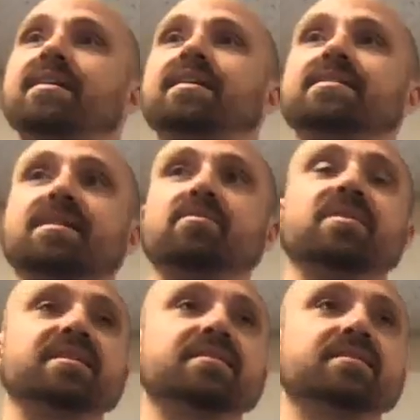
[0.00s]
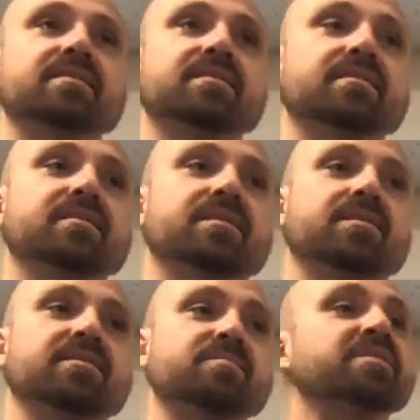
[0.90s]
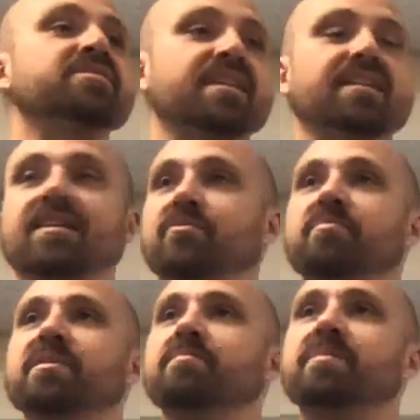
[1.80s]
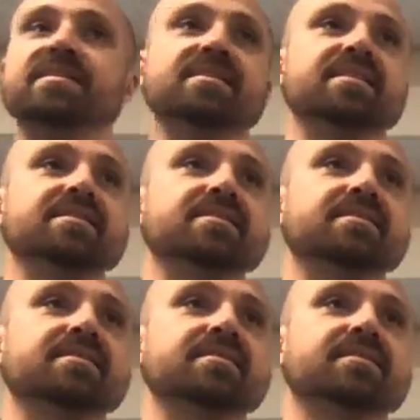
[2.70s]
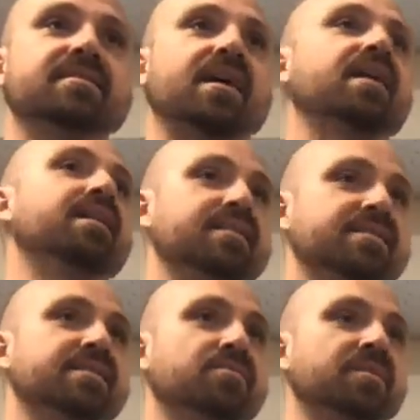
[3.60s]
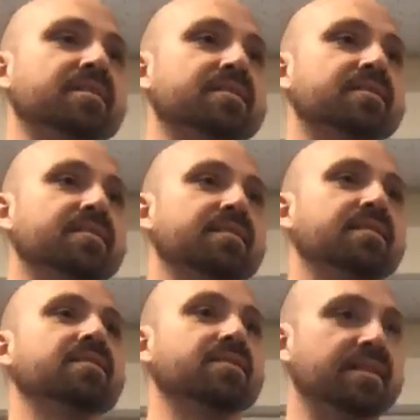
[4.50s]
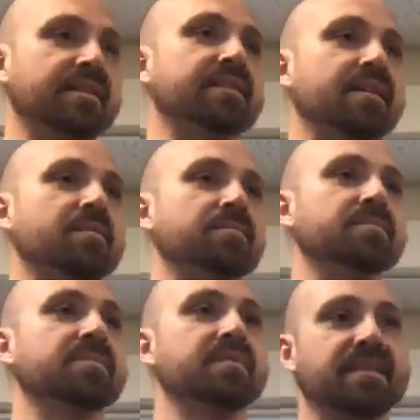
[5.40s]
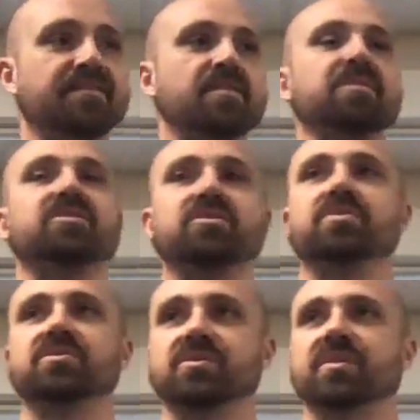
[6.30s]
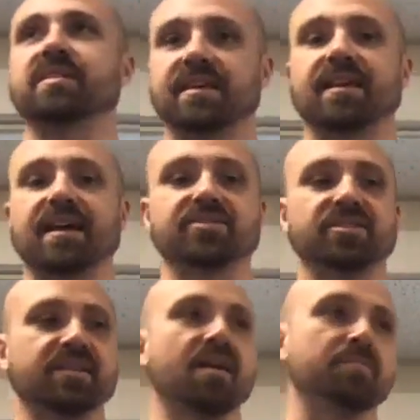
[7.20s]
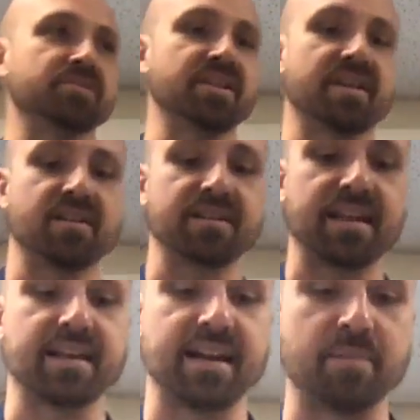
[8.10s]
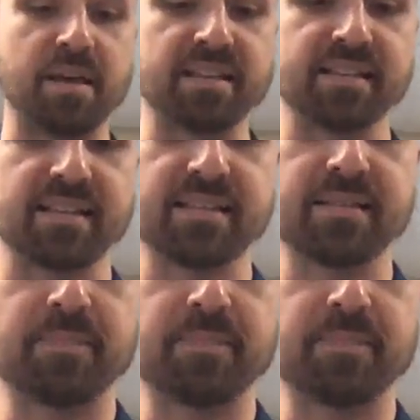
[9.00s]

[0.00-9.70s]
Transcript: Because I want, as much as I like repeat business, I honestly want to give them the tools so that they can actually accomplish that on a day-to-day basis.